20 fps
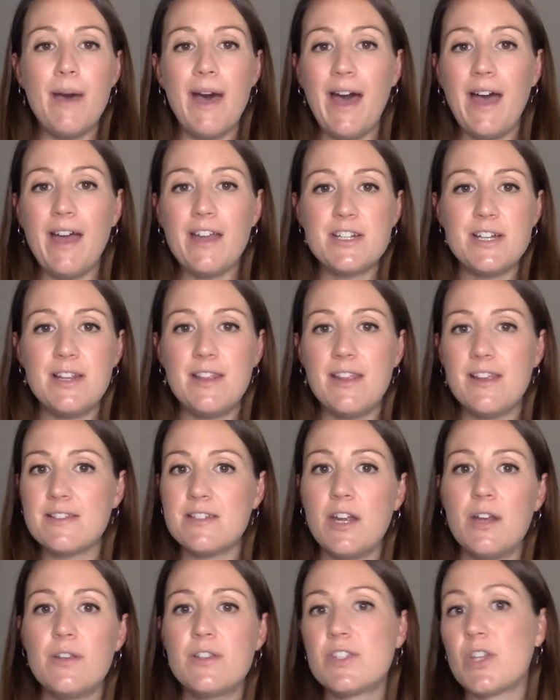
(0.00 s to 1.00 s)
but actually,
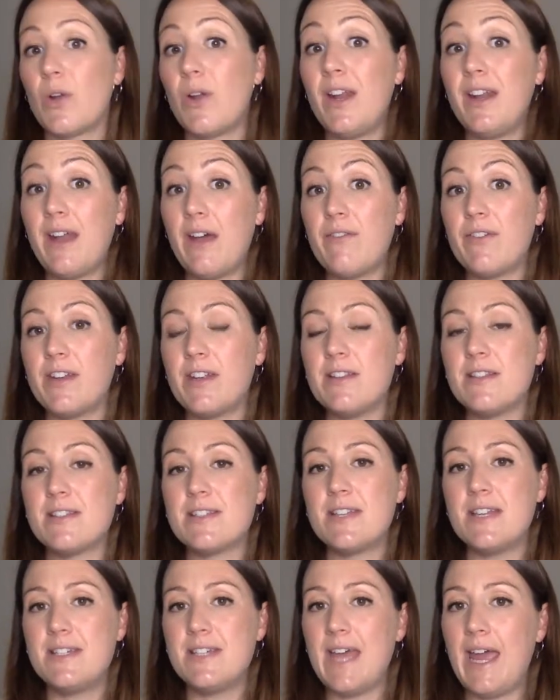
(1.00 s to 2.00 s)
there's no solid
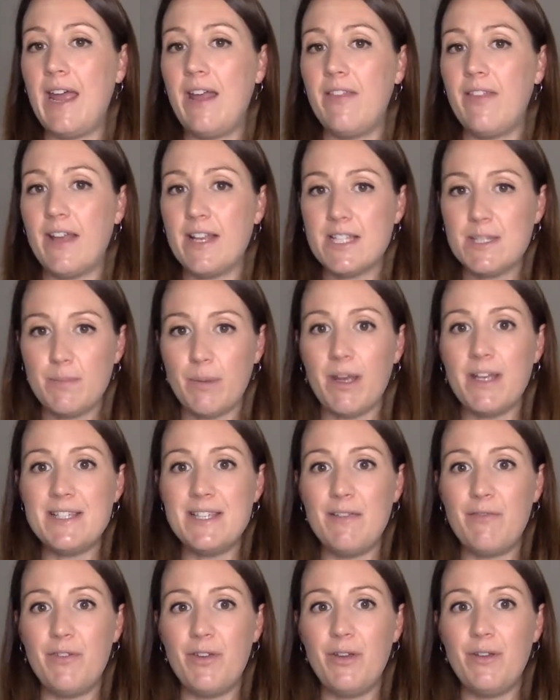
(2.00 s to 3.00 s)
evidence to date that
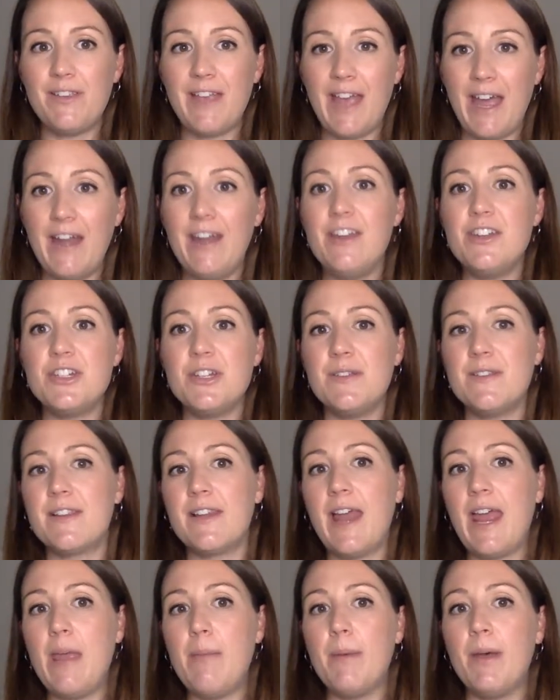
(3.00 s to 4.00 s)
spicy foods can
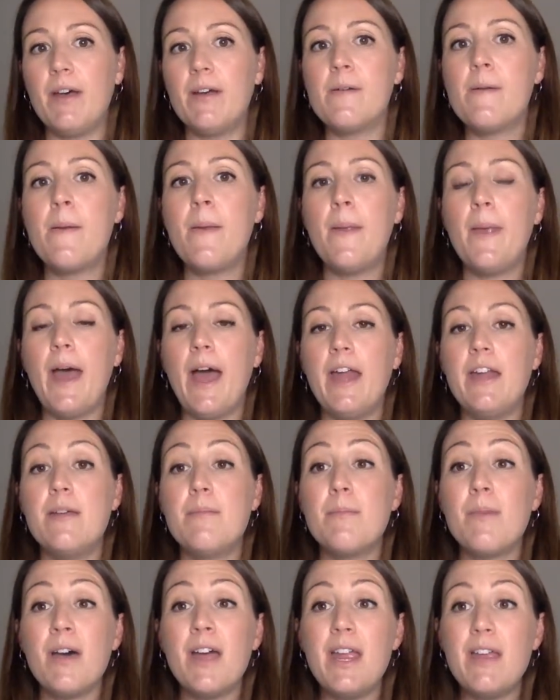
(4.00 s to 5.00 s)
induce labour. And
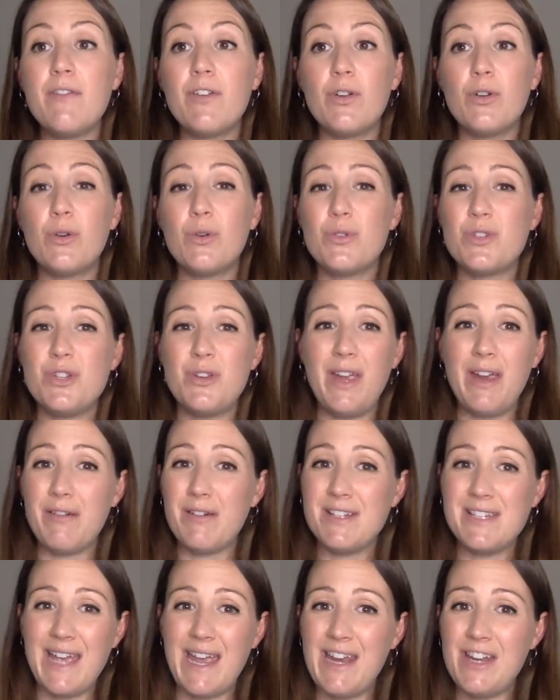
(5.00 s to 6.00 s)
it might even cause you
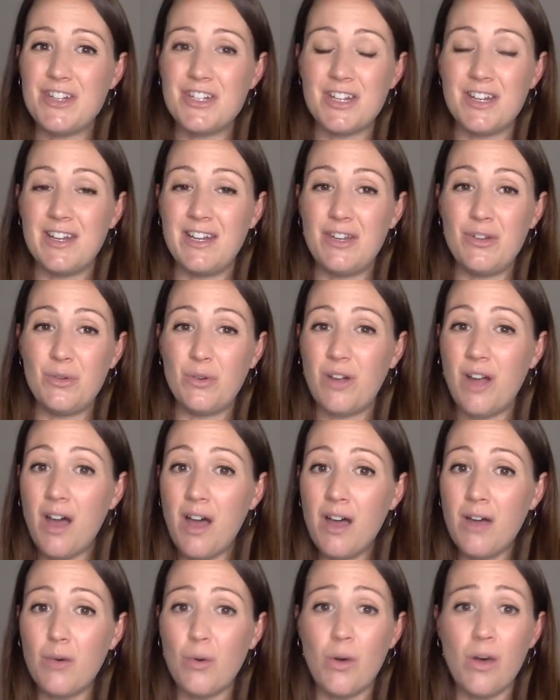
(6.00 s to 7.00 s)
irritation in your
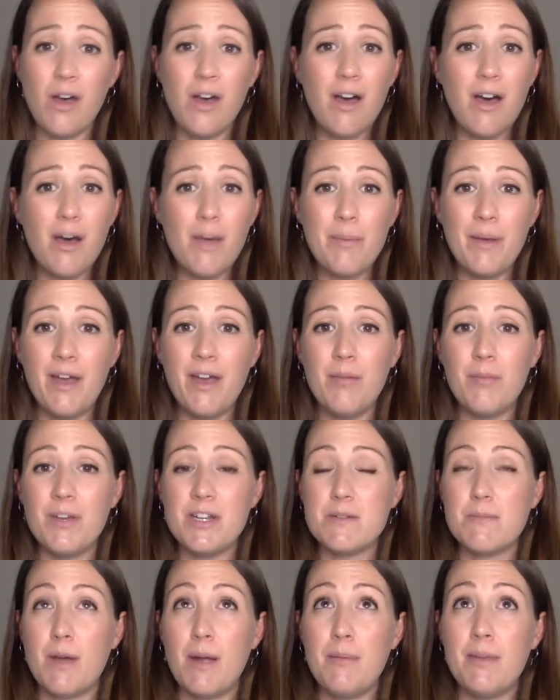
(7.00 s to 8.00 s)
gut or heartburn,
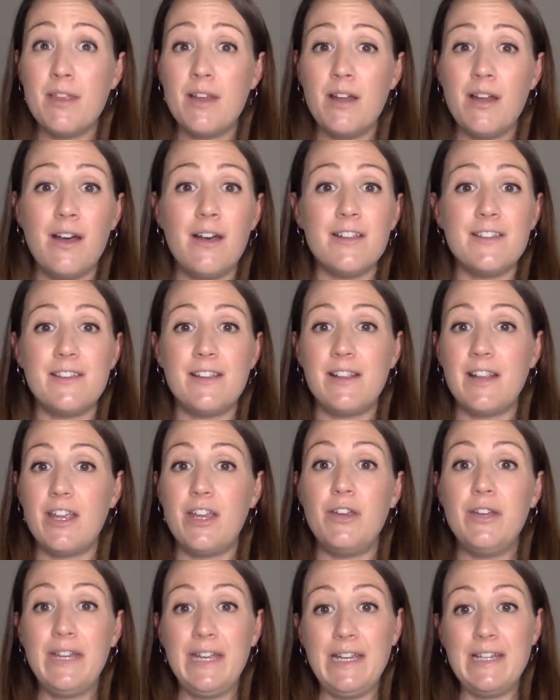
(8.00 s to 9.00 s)
which might be the last thing
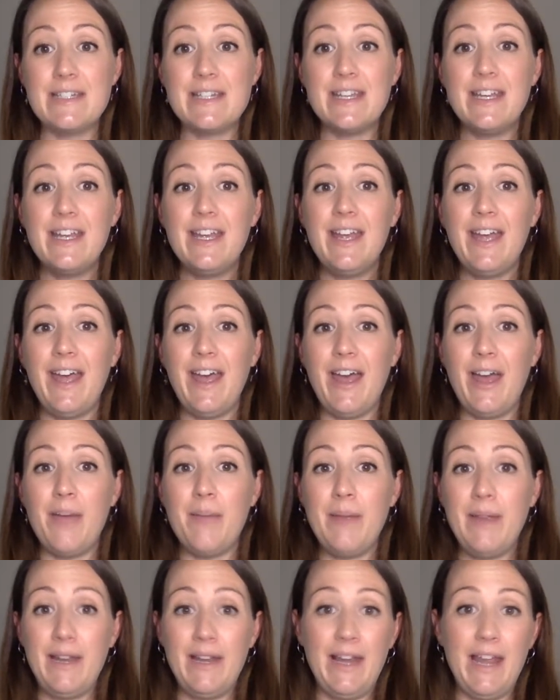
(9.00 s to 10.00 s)
that you need
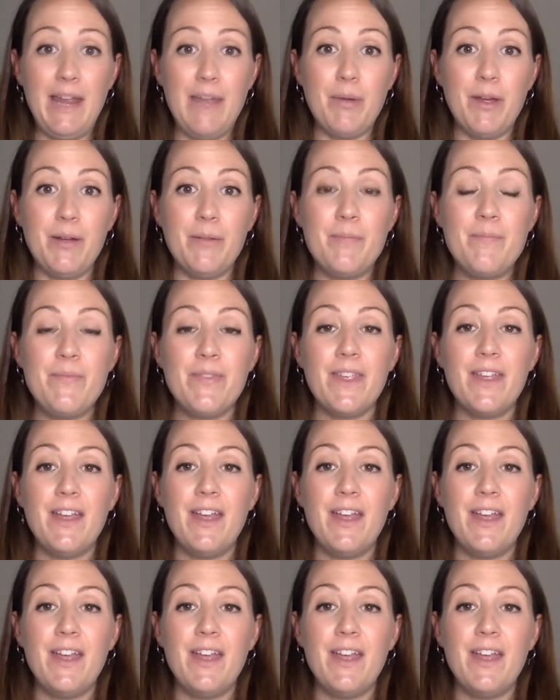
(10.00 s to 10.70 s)
um, in labour.